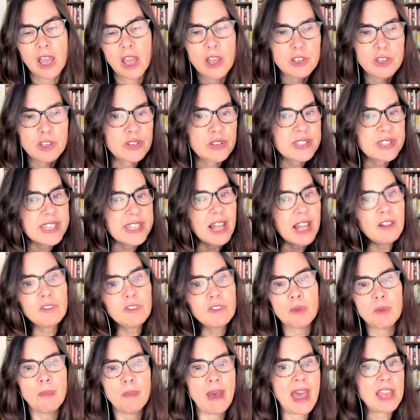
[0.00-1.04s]
So
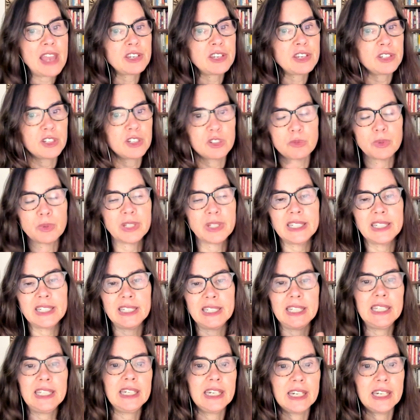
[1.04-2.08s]
self-compassion is really
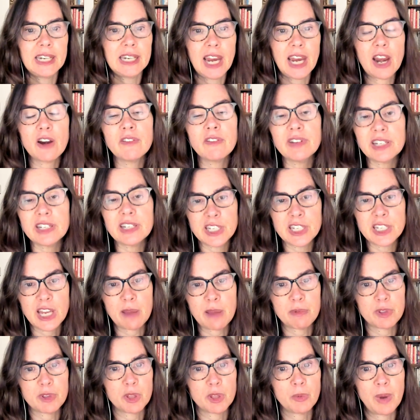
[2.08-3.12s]
needed every step
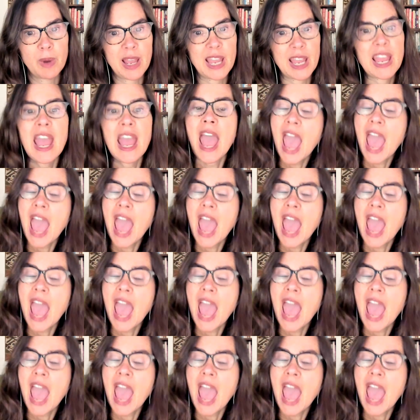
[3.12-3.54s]
of the way.